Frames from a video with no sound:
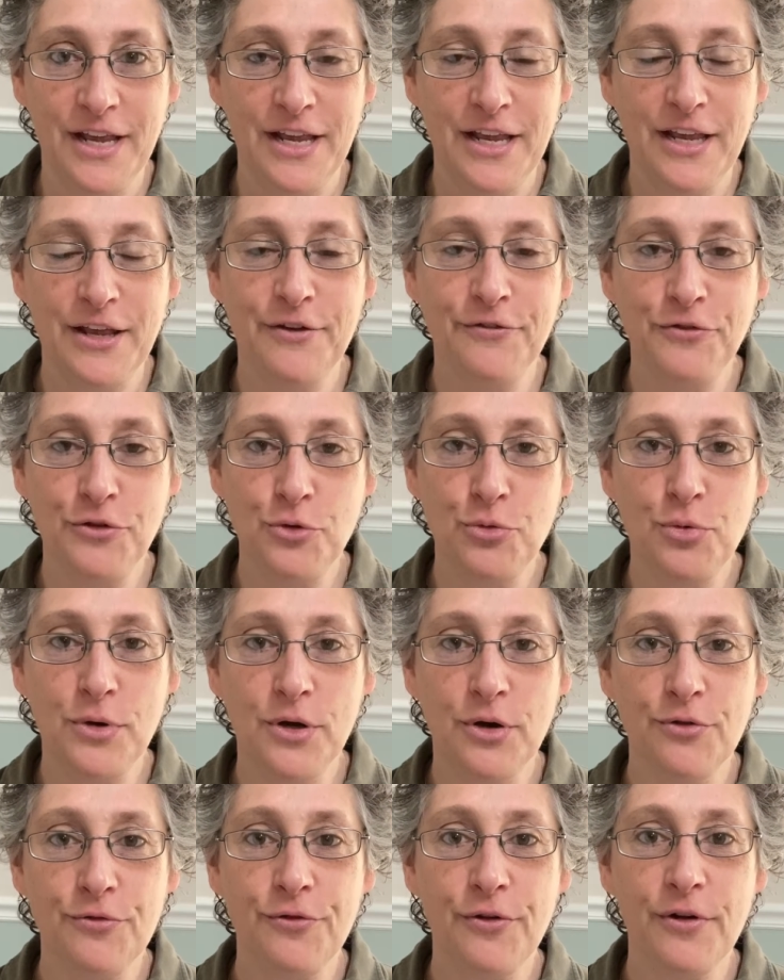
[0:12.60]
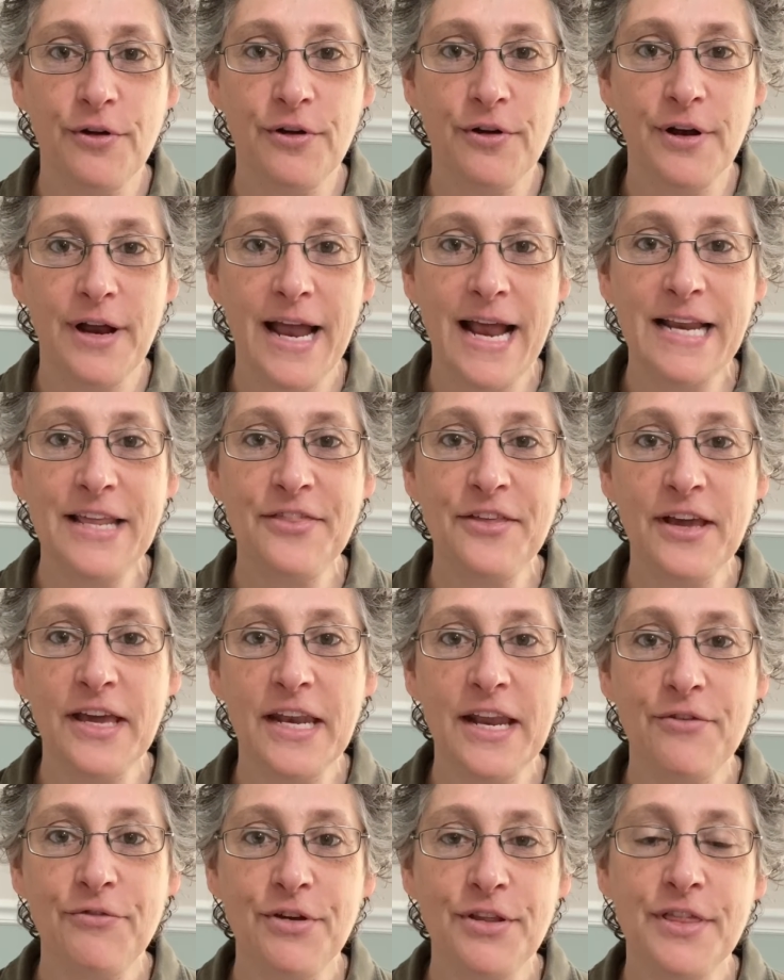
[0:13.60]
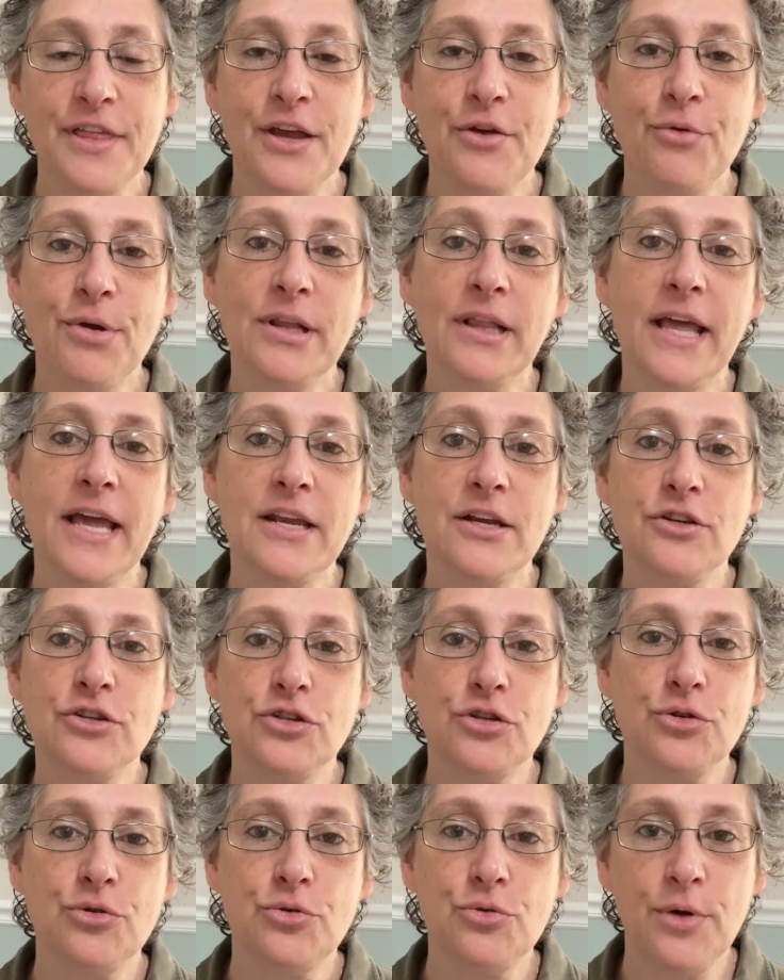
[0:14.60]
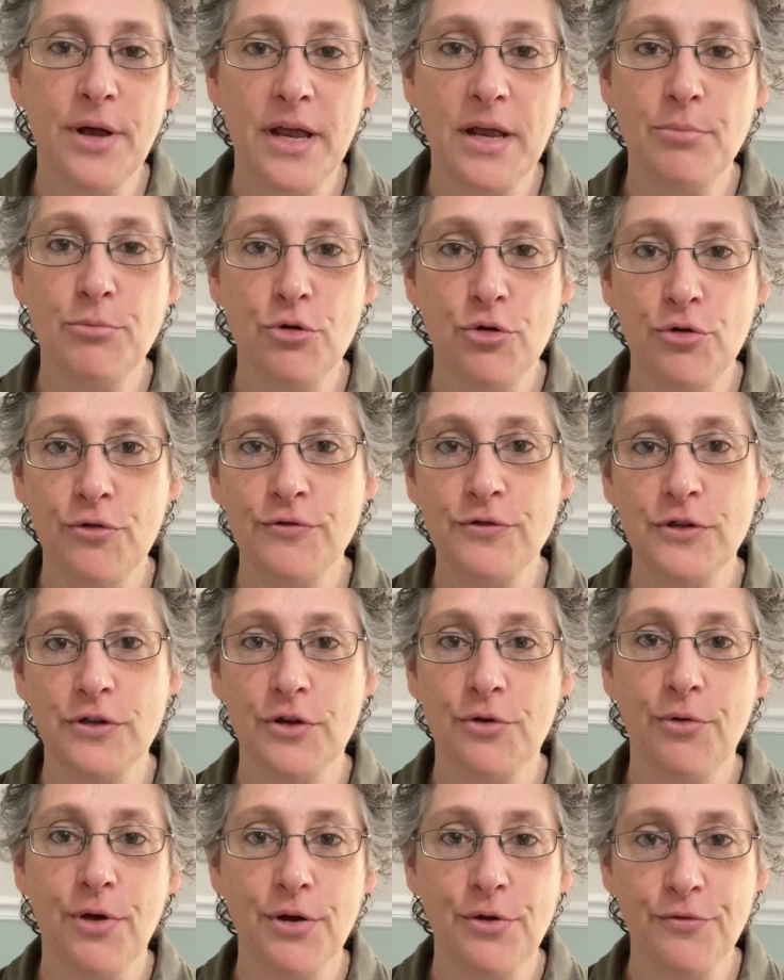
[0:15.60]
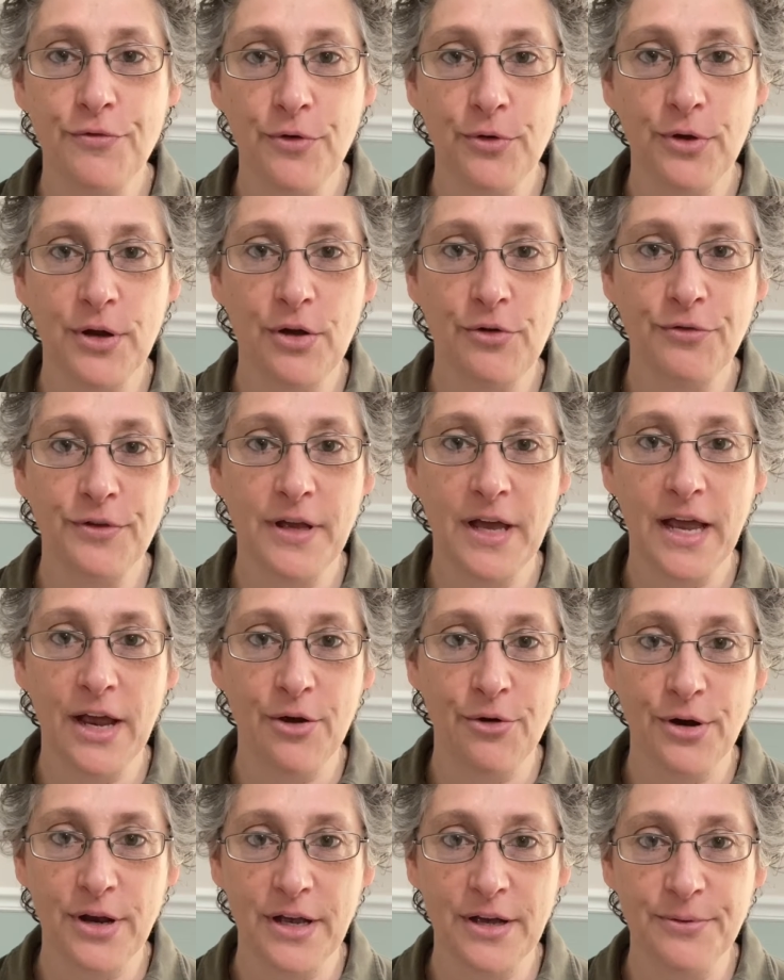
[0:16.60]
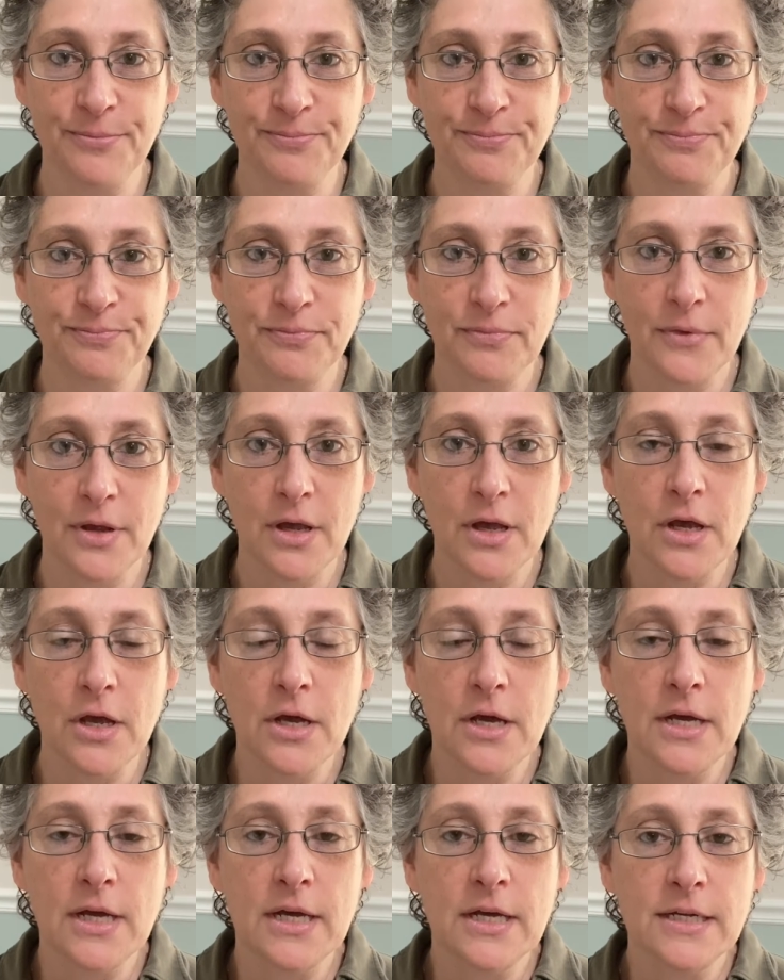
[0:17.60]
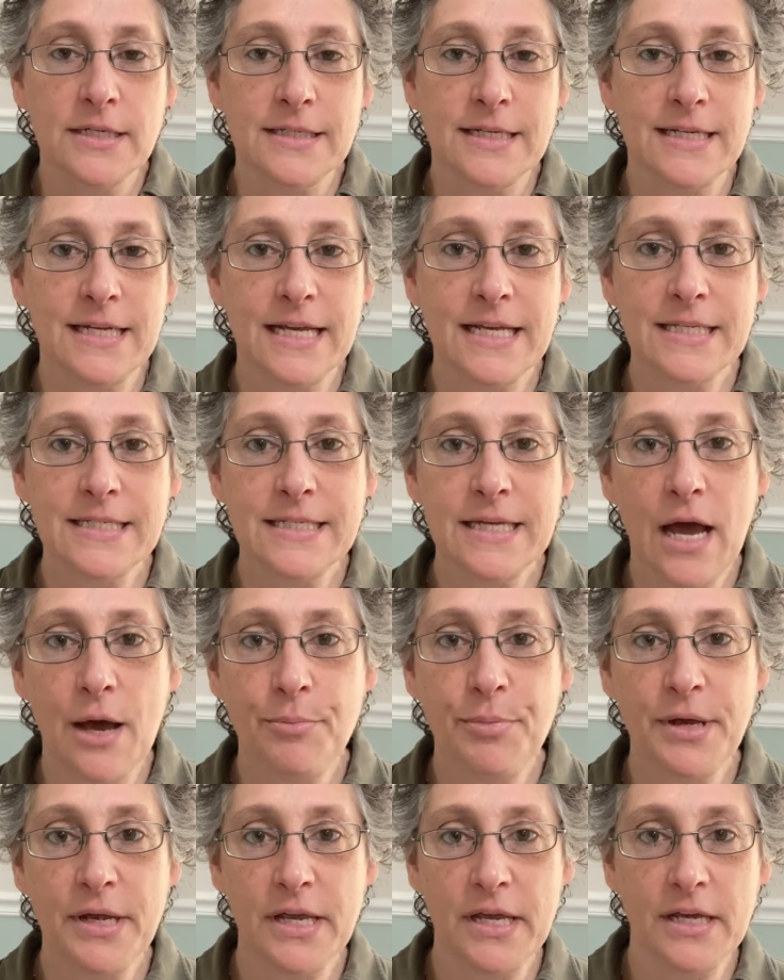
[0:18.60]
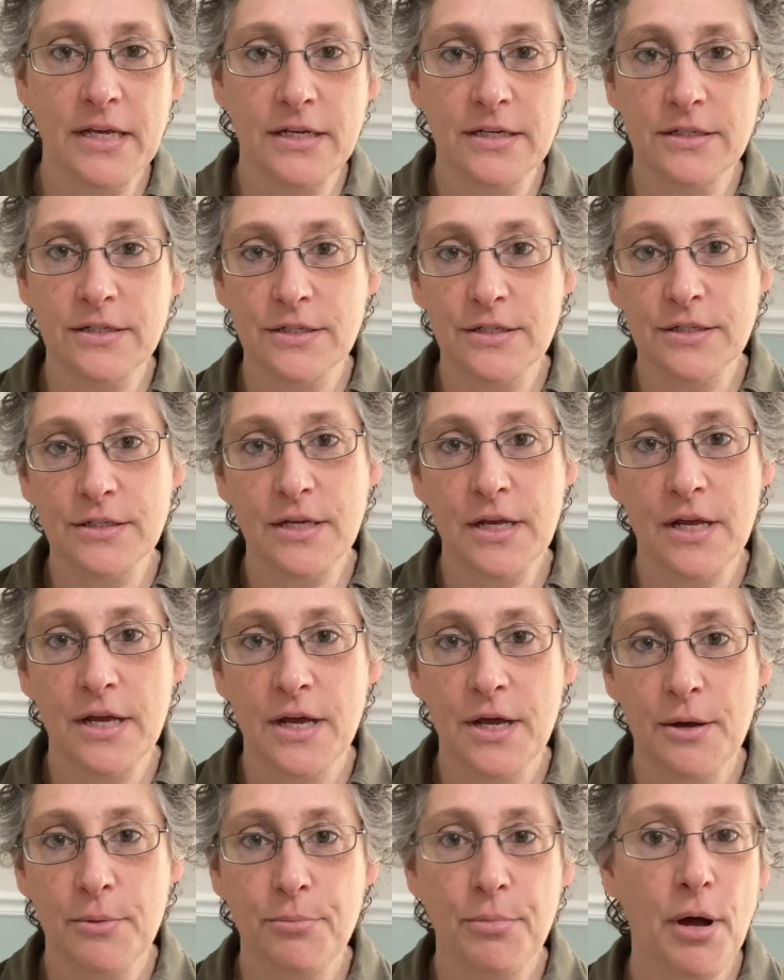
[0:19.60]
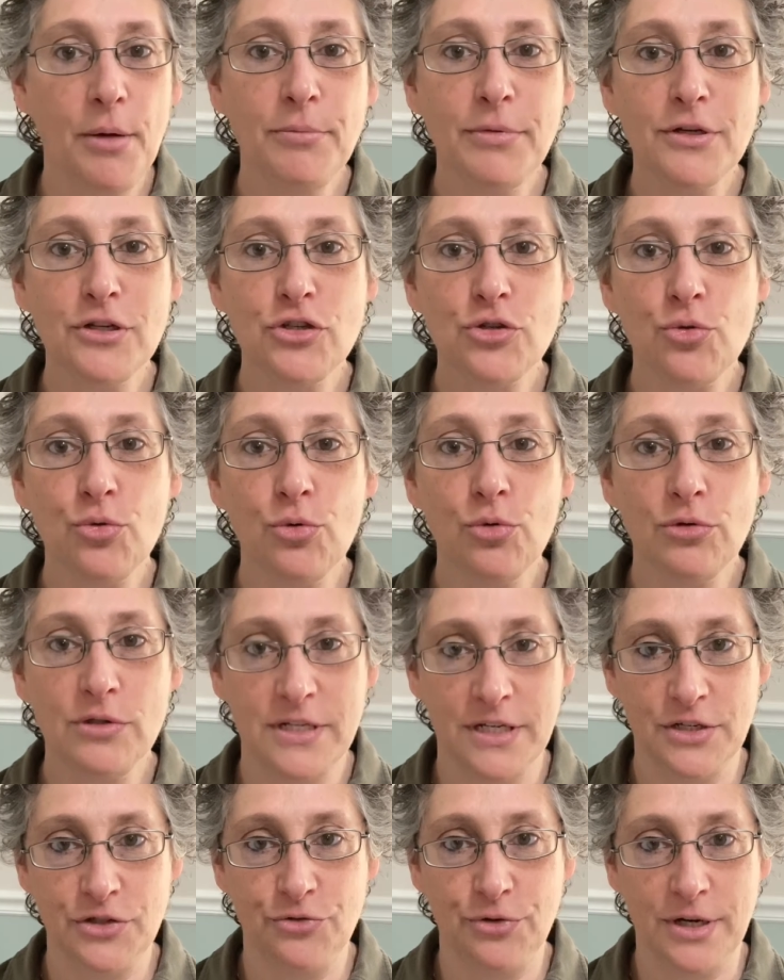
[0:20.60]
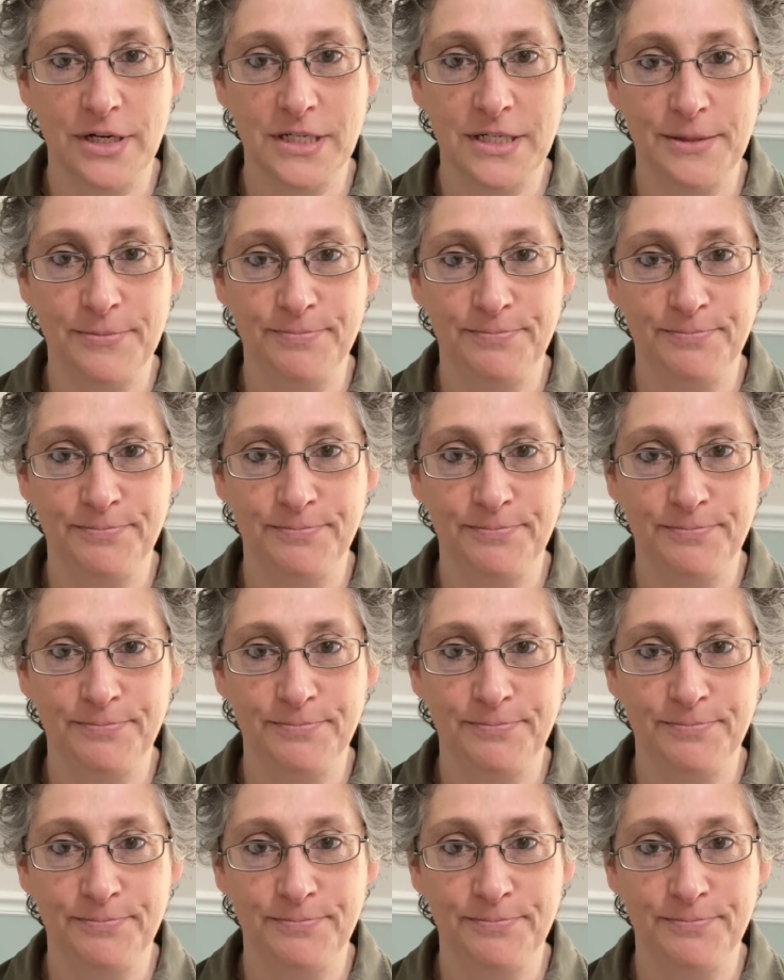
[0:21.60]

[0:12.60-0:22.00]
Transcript: if you will, for anything and everything related to a move to the greater Philadelphia area. Today's topic is public school districts.